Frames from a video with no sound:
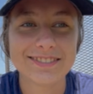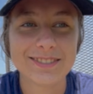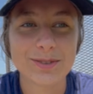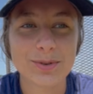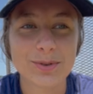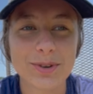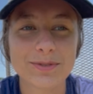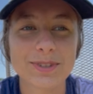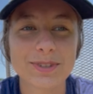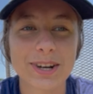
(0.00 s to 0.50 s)

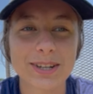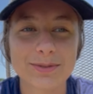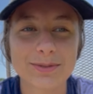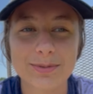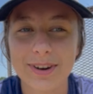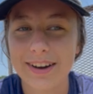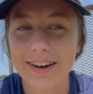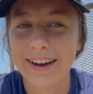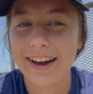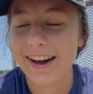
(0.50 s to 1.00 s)
We've talked
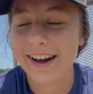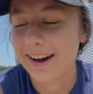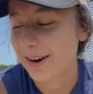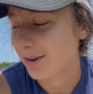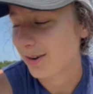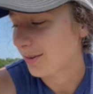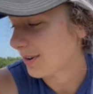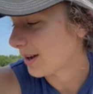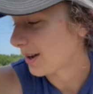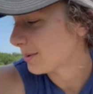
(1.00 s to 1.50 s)
about
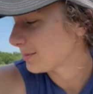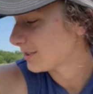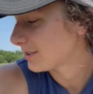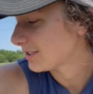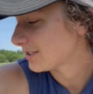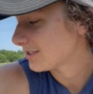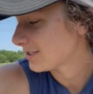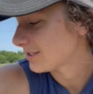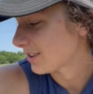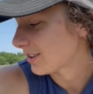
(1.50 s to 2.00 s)
how I'm going
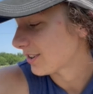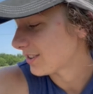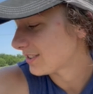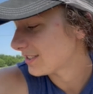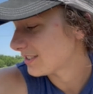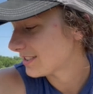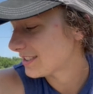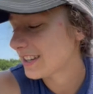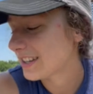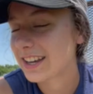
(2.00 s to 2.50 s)
to start
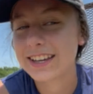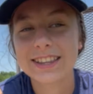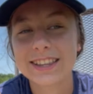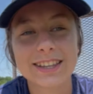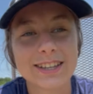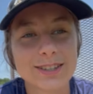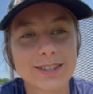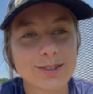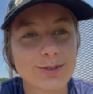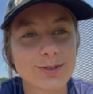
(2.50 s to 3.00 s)
saying
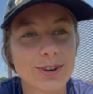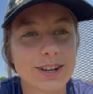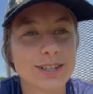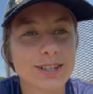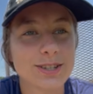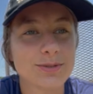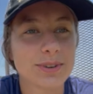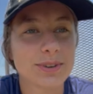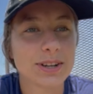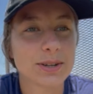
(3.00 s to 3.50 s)
these
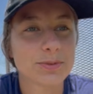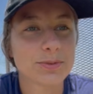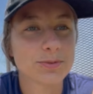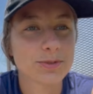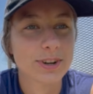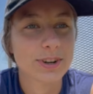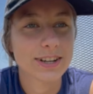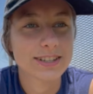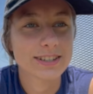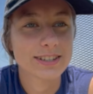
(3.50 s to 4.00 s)
crazy random
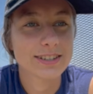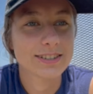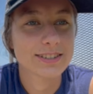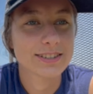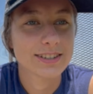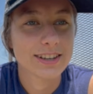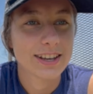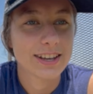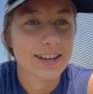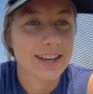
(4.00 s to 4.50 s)

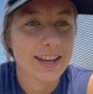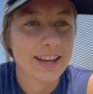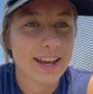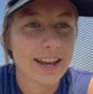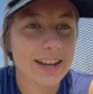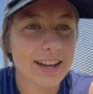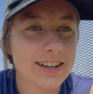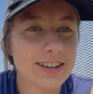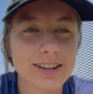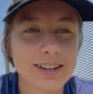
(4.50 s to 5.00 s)
phrases
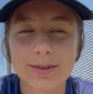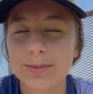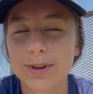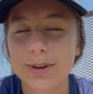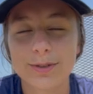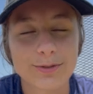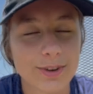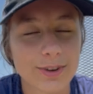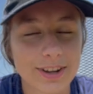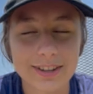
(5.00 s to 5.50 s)
and none of
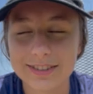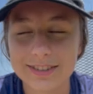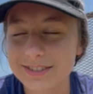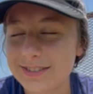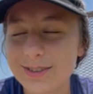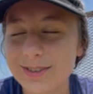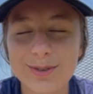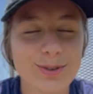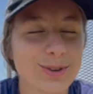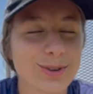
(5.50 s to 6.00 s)
my friends,
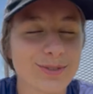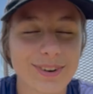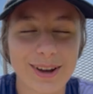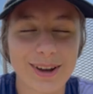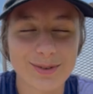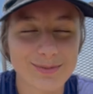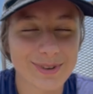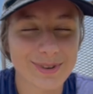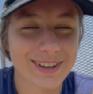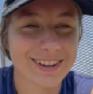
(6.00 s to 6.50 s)
no one
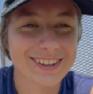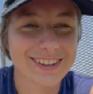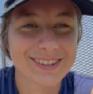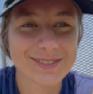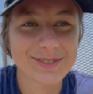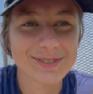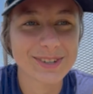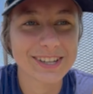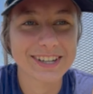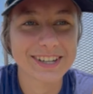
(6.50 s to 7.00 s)
around me
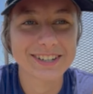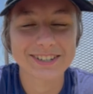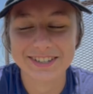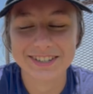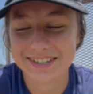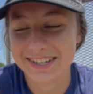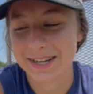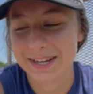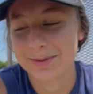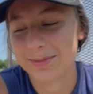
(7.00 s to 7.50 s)
will
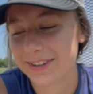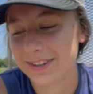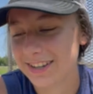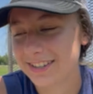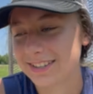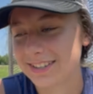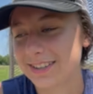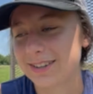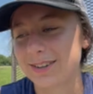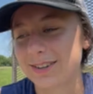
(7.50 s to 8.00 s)
understand
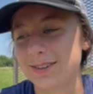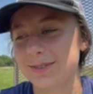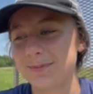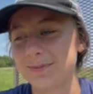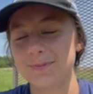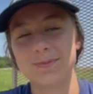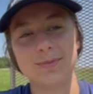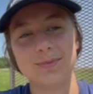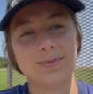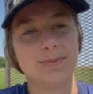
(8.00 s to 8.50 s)
because they're
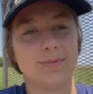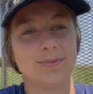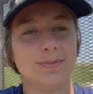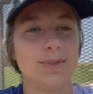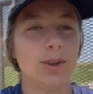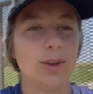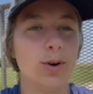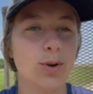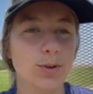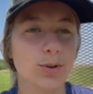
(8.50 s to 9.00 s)

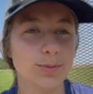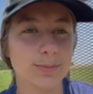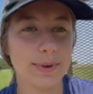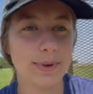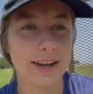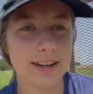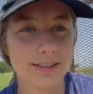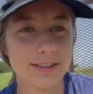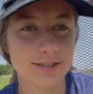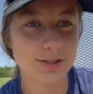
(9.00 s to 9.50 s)
old
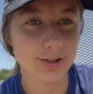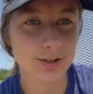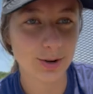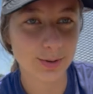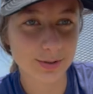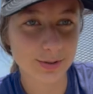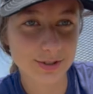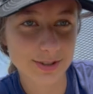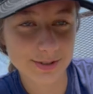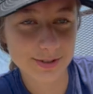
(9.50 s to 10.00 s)
man
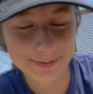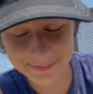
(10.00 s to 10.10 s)
jokes.